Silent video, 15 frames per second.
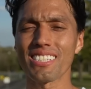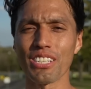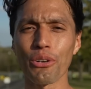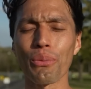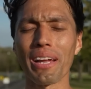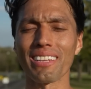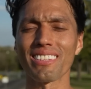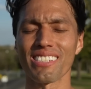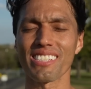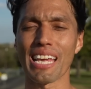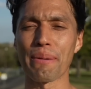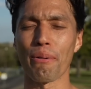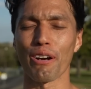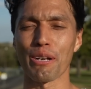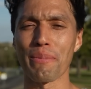still rank the
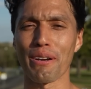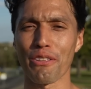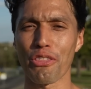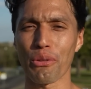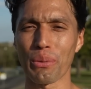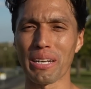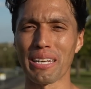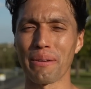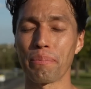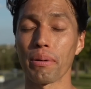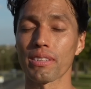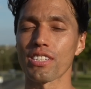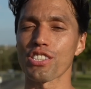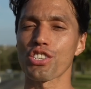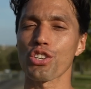skate park about a 3,
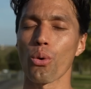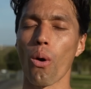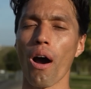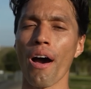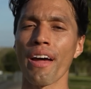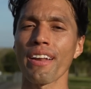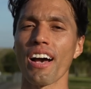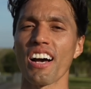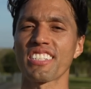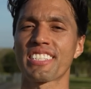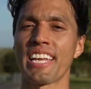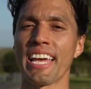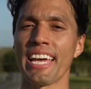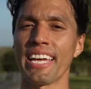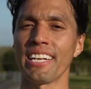but the squad a
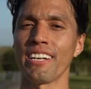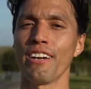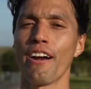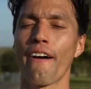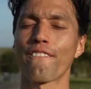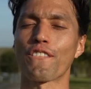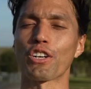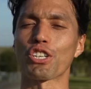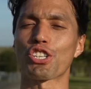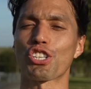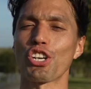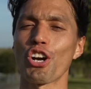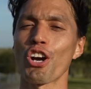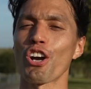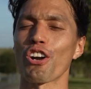10 for
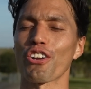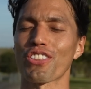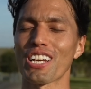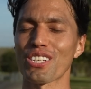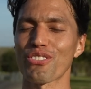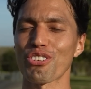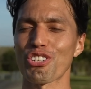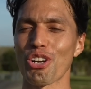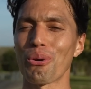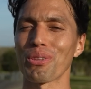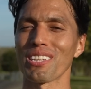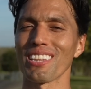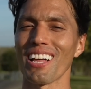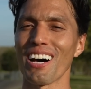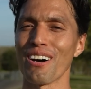sure. Thanks for showing
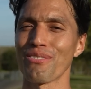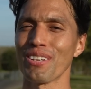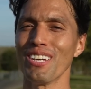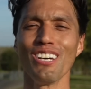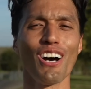the love.